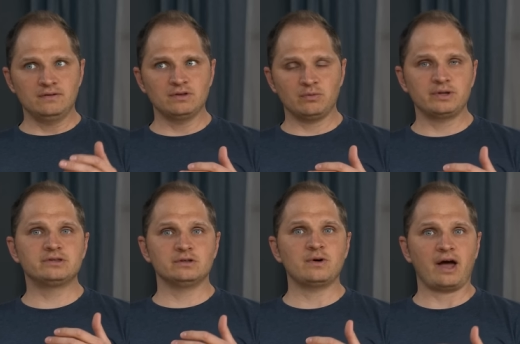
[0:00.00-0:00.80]
even though we
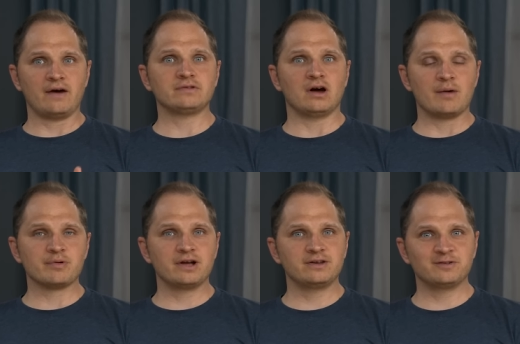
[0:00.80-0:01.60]
do have to
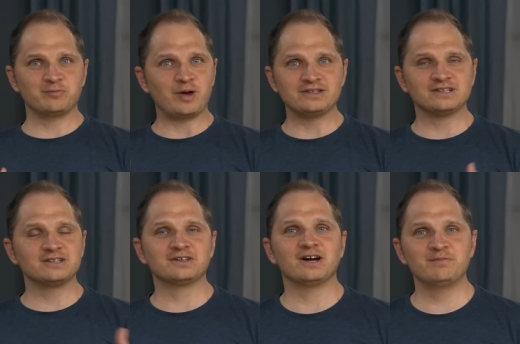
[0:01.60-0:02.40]
operate based
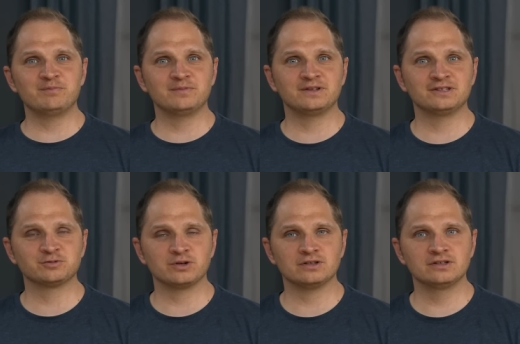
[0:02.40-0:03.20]
on time in this
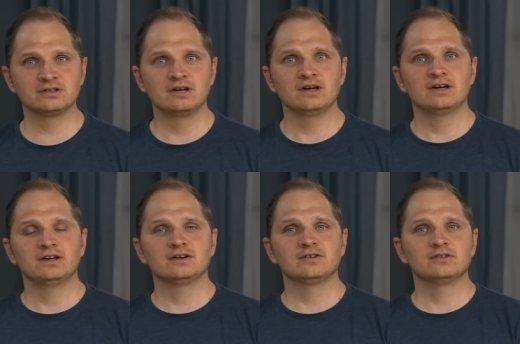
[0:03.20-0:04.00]
world,
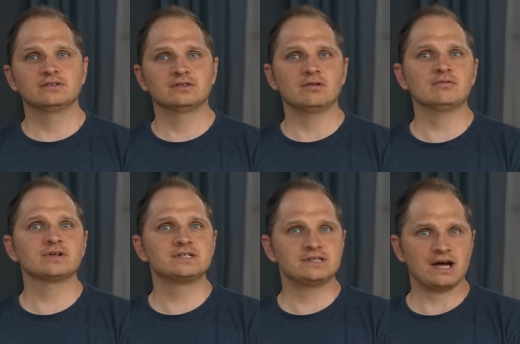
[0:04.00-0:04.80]
don't
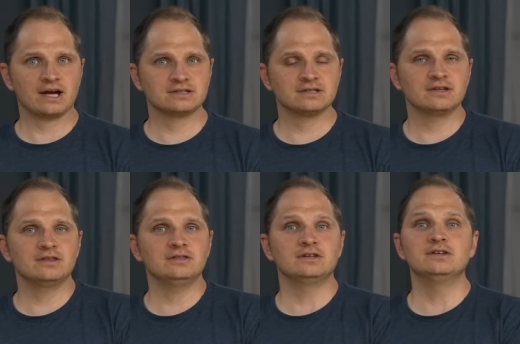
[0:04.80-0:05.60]
reject
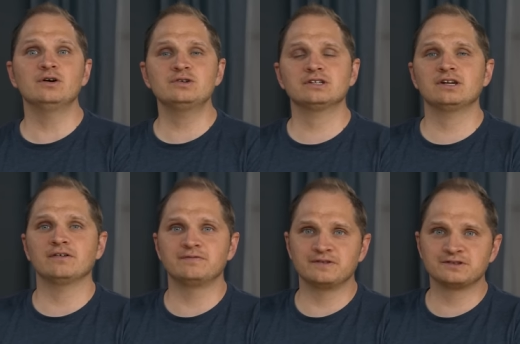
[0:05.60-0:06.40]
the notion
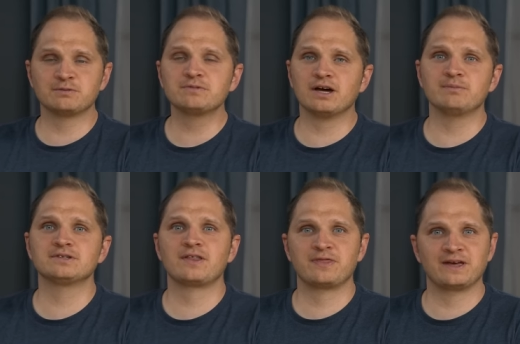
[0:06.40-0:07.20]
of sometimes
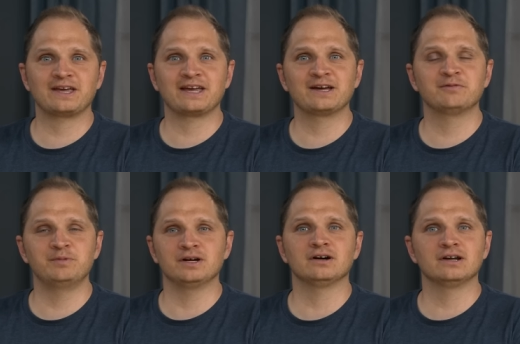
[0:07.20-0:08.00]
thinking
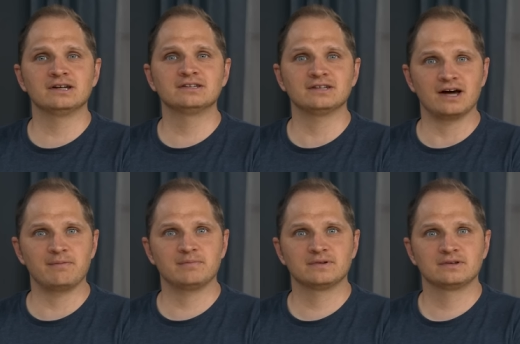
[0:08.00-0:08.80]
beyond time.